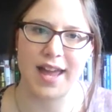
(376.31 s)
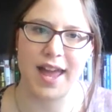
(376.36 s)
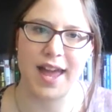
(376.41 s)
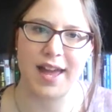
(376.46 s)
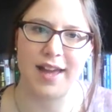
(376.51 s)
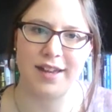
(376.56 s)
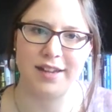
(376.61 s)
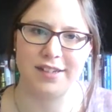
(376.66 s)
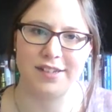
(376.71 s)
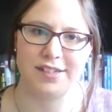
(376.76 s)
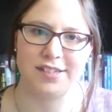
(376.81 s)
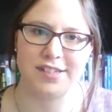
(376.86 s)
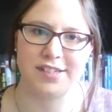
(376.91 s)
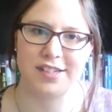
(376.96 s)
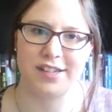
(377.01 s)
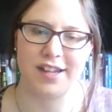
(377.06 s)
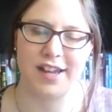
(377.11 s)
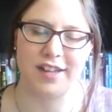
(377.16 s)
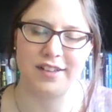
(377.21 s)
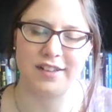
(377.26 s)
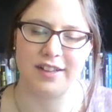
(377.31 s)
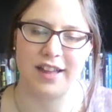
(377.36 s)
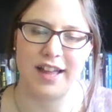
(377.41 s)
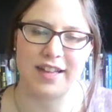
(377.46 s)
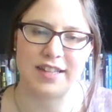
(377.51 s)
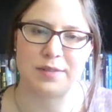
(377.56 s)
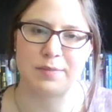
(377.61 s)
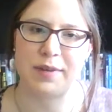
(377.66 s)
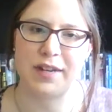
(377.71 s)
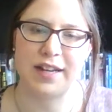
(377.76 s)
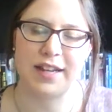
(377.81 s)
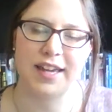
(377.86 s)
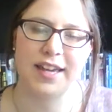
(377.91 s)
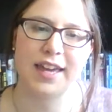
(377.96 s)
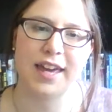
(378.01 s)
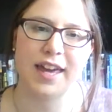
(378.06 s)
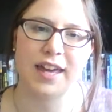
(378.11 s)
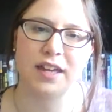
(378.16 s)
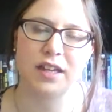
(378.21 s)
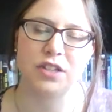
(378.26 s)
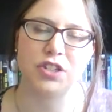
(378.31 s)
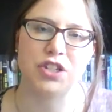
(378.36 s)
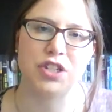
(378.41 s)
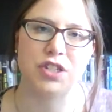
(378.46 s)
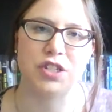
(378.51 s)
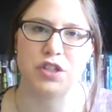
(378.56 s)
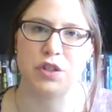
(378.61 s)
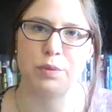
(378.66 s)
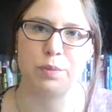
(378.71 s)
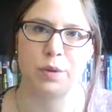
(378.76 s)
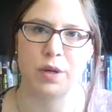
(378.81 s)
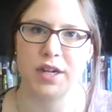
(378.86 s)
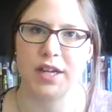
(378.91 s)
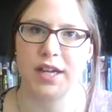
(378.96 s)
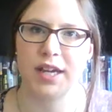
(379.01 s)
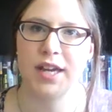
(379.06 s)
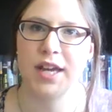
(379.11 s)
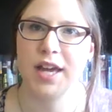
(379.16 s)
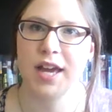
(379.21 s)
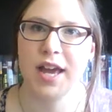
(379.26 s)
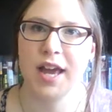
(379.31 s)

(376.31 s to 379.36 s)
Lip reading: and at the last minute he can't because she's too pretty.